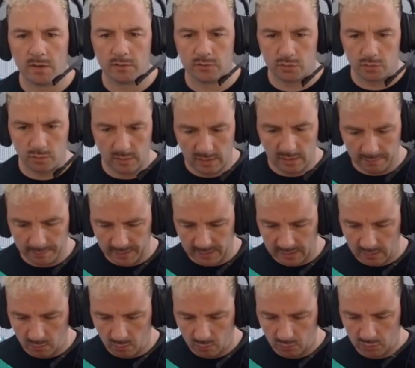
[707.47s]
I'll do, let
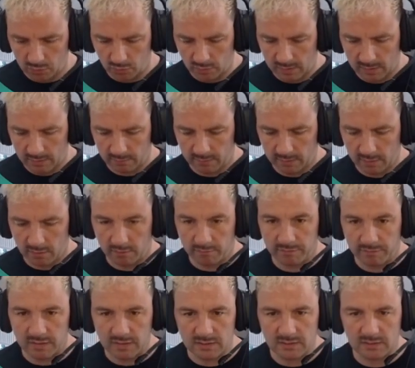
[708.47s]
me also get rid
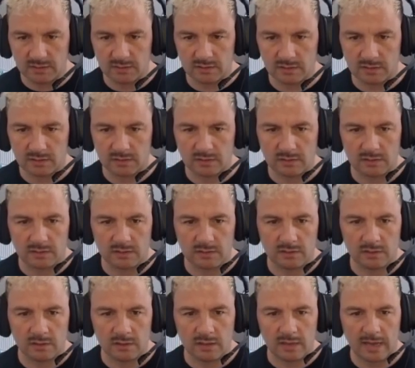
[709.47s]
of
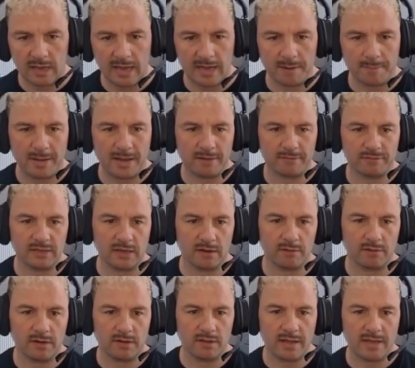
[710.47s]
this, and I may have to
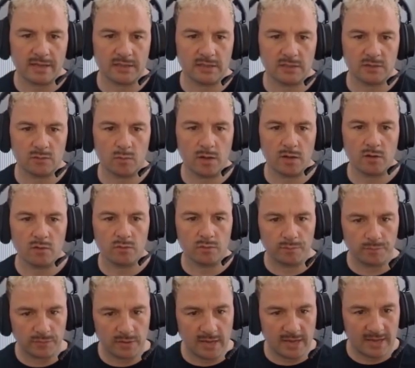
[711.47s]
get rid of that as well.
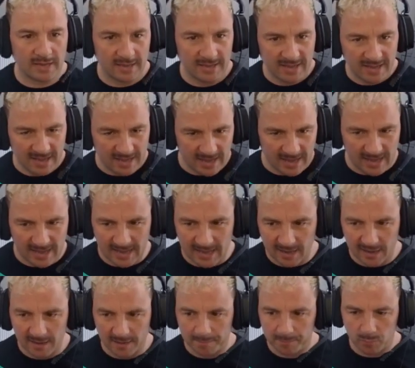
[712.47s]

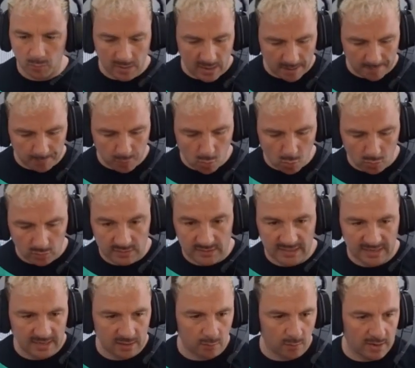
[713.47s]
We are
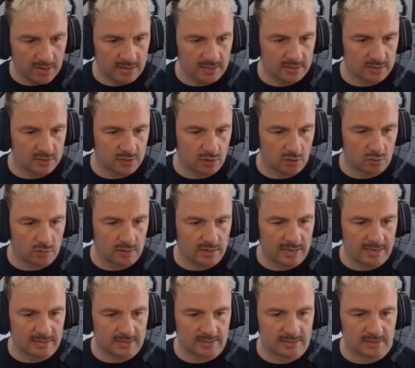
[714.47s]
paused anyway, so
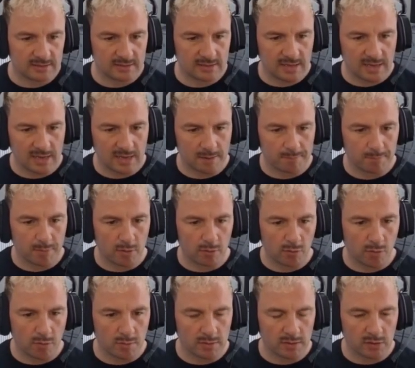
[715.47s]
let's
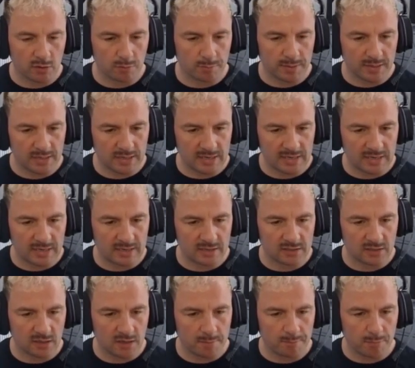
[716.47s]
borrow a little bit here.
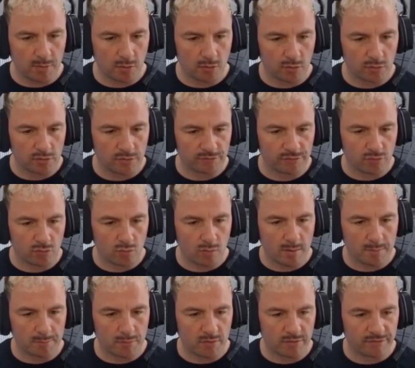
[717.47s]
So I'm going to borrow the full
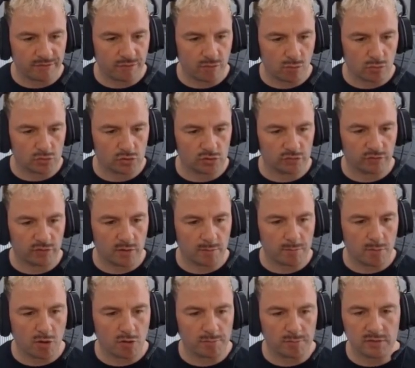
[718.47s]
1.4 just for the
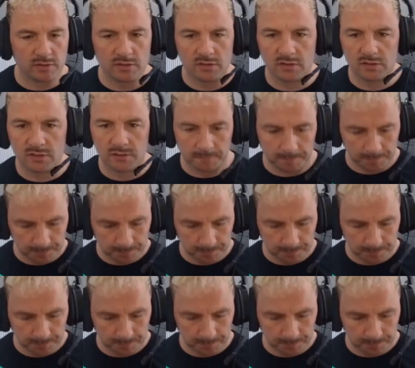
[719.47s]
moment.